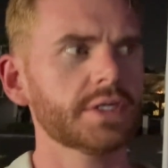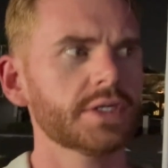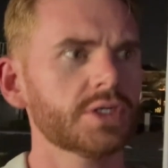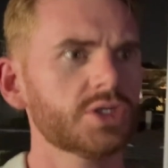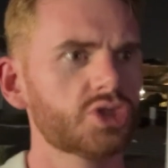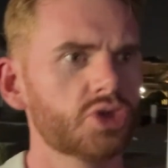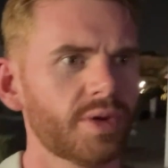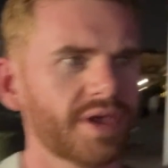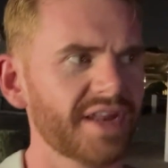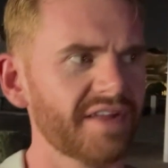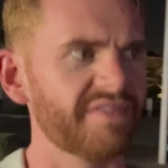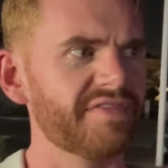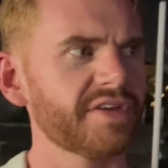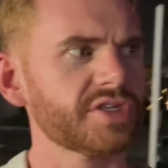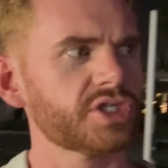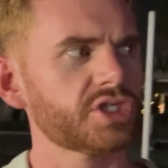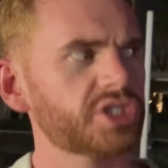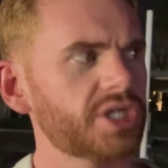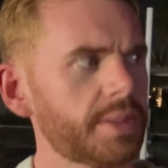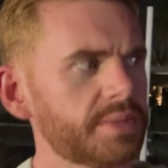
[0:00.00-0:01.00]
So we can have fish
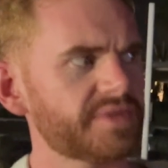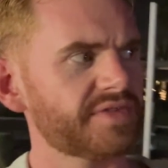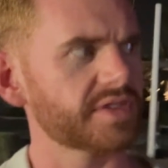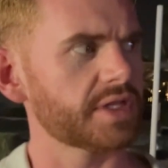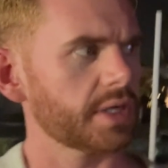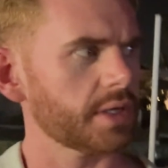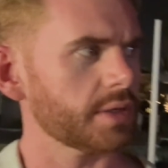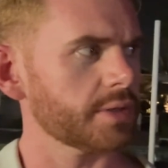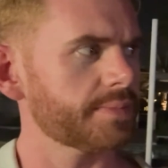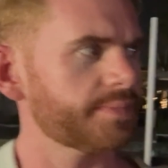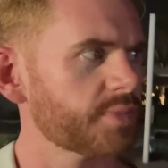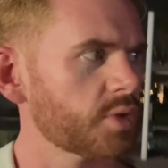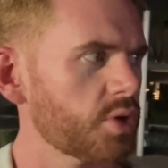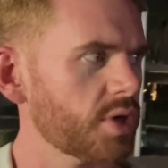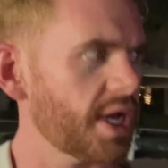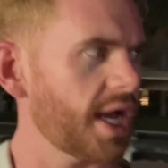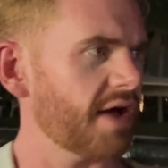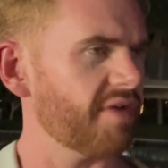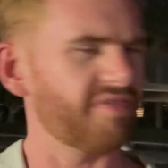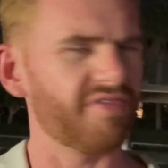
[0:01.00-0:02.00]
and chips for dinner. I'm going
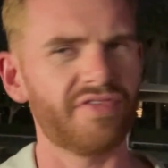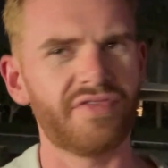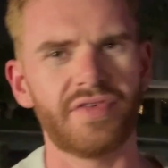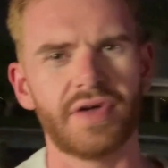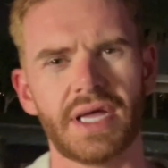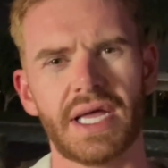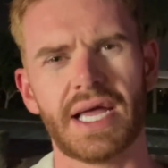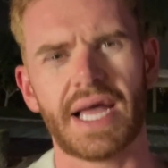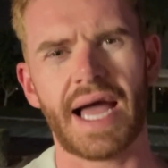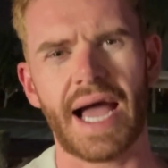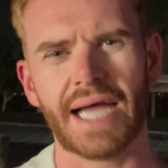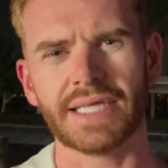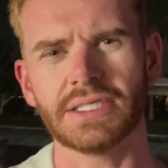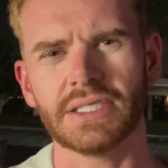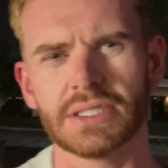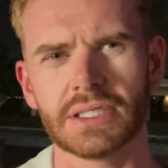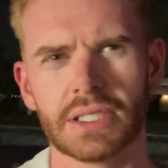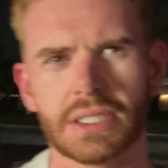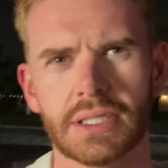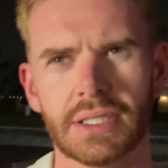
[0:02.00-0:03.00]
to have
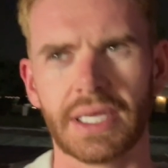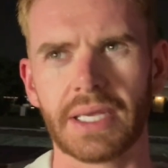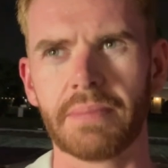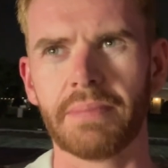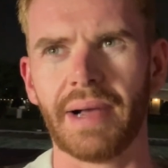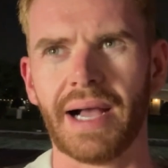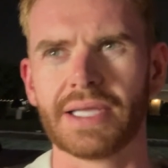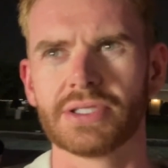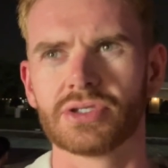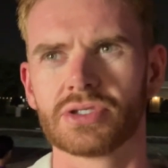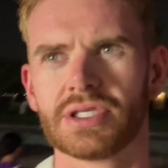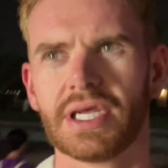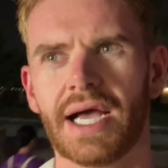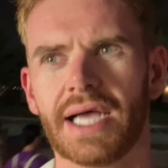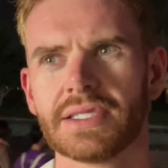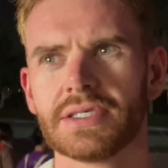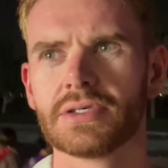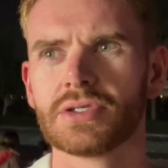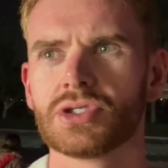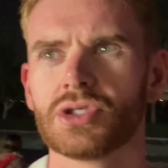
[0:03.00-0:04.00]
haddock, like battered haddock.